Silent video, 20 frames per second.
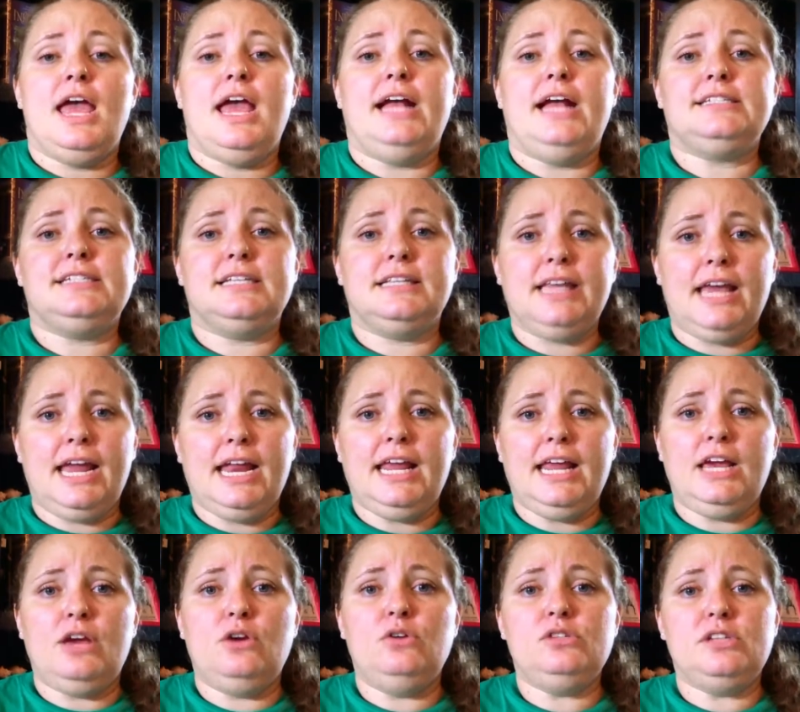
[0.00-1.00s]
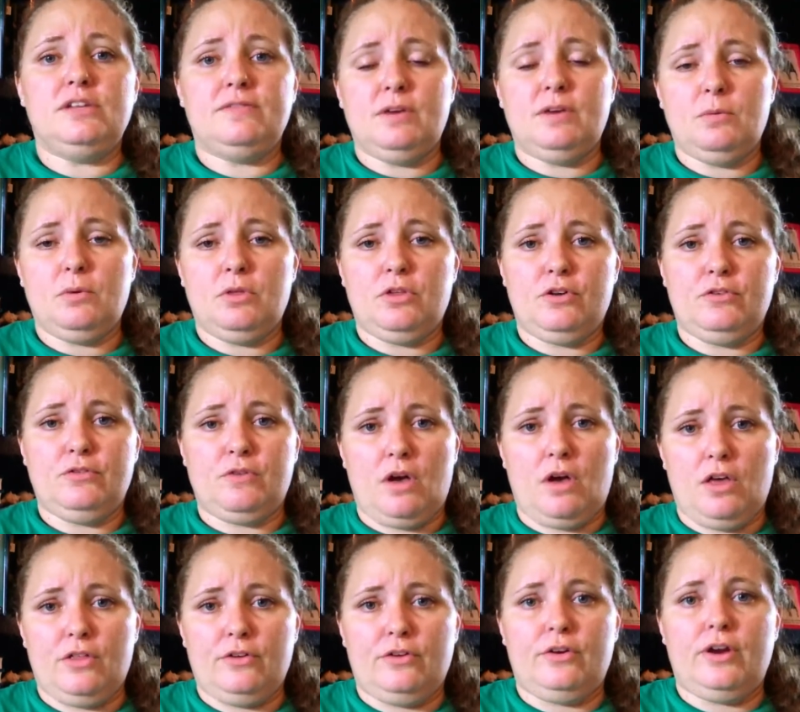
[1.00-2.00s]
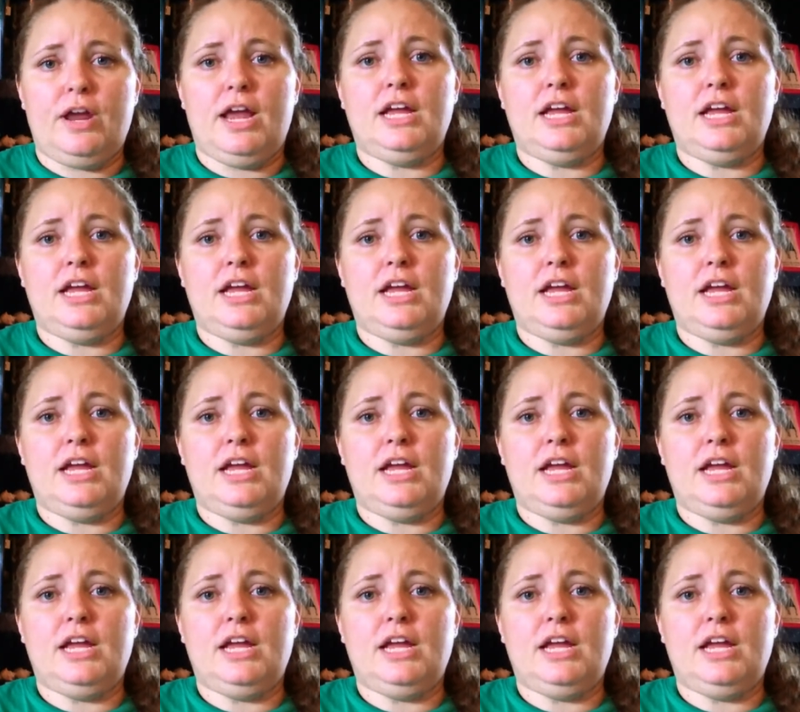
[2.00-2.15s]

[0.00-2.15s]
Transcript: it's a lady who's living with her father.